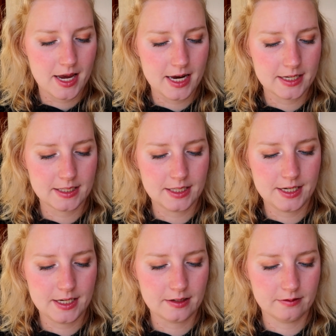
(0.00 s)
is
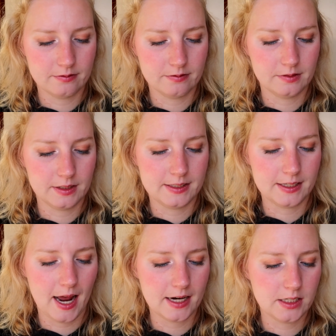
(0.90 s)
the
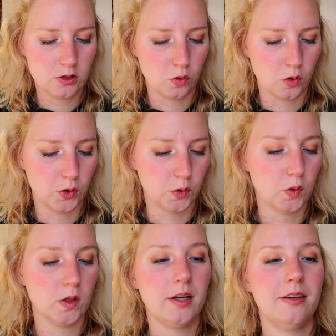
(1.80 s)
Daddy
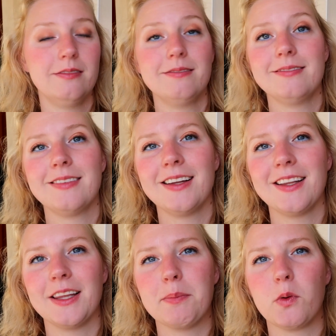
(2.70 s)
Oil
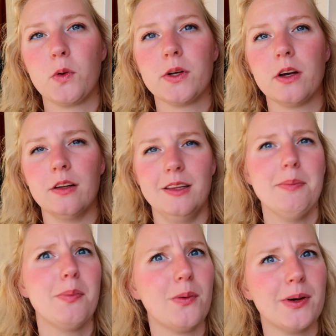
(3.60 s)

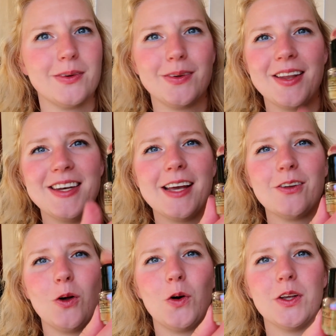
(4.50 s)
nail
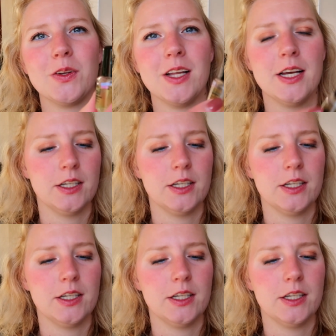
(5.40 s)
oil.